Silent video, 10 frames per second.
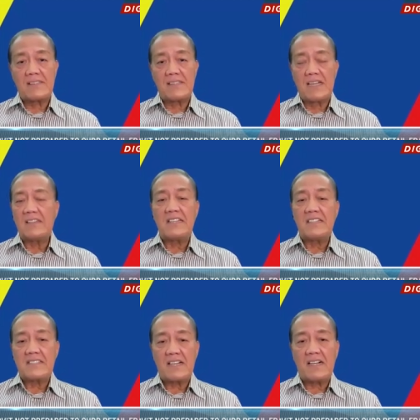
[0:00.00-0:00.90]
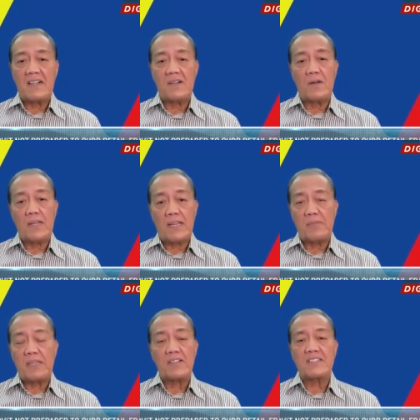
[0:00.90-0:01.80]
Uh, this uh,
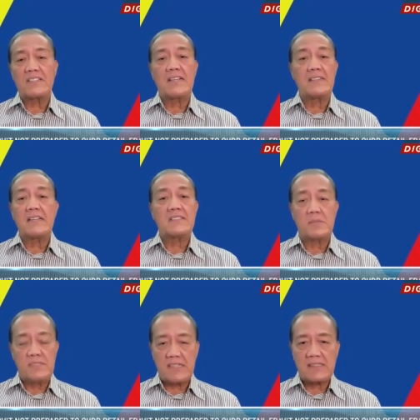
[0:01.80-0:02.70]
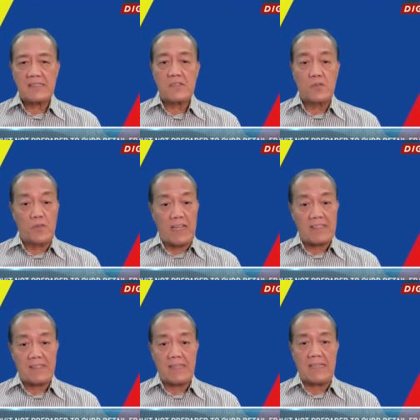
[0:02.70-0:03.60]
online because they're not subjected to
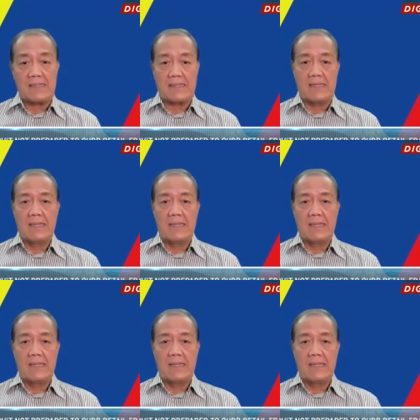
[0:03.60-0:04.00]
VAT yet.